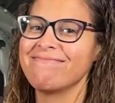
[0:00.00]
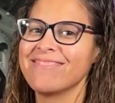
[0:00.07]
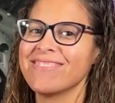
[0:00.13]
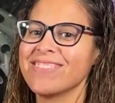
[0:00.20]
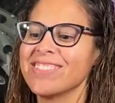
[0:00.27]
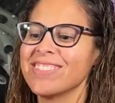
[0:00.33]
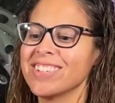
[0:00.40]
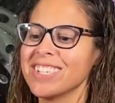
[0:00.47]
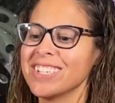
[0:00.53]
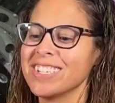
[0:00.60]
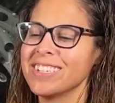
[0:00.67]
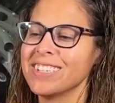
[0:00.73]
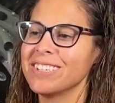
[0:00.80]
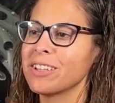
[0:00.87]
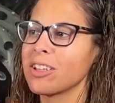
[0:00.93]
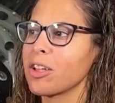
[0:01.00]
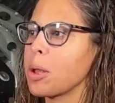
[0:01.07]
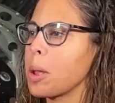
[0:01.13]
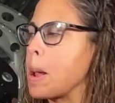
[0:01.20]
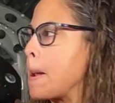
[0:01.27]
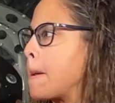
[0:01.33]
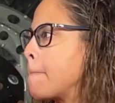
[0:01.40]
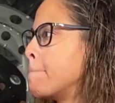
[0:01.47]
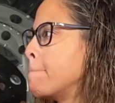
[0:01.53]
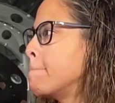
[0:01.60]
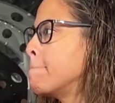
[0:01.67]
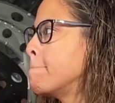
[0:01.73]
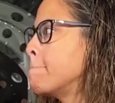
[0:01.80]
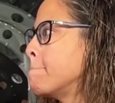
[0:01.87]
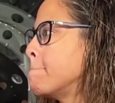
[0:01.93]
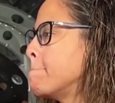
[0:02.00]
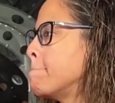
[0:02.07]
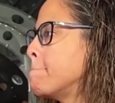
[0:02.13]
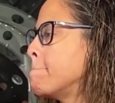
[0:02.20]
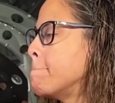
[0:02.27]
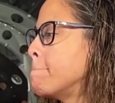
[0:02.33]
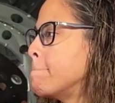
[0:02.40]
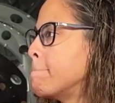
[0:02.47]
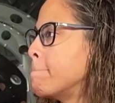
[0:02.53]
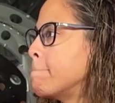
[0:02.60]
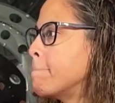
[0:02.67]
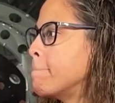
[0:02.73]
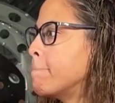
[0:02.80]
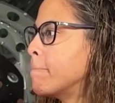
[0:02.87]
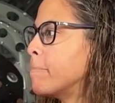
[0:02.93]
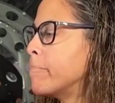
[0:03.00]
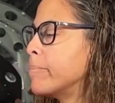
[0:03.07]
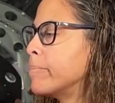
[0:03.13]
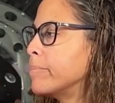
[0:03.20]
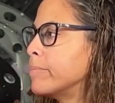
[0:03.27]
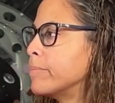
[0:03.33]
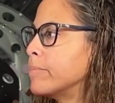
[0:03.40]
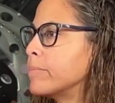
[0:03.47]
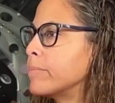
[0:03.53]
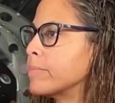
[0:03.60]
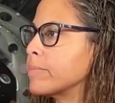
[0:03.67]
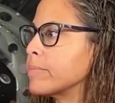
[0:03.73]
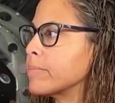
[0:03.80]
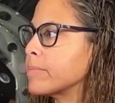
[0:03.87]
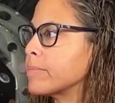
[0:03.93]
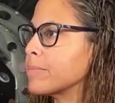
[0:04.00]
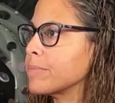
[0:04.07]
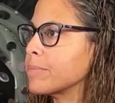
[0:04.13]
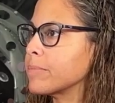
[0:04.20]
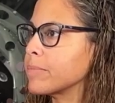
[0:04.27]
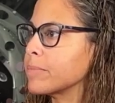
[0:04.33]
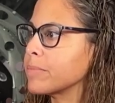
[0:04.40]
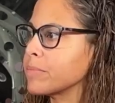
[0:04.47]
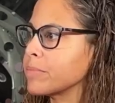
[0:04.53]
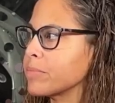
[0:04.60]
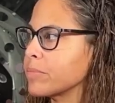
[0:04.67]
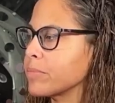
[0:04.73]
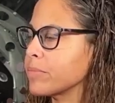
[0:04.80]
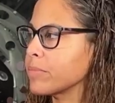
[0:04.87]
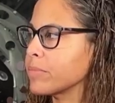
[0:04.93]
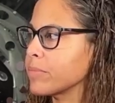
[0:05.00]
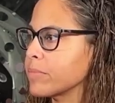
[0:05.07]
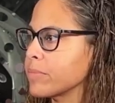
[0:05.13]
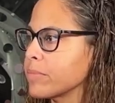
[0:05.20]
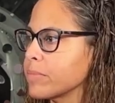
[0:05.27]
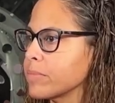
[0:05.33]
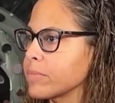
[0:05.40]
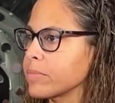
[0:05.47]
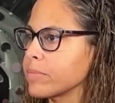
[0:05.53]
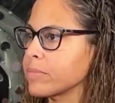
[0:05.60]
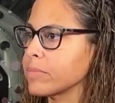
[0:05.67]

This person isn't speaking.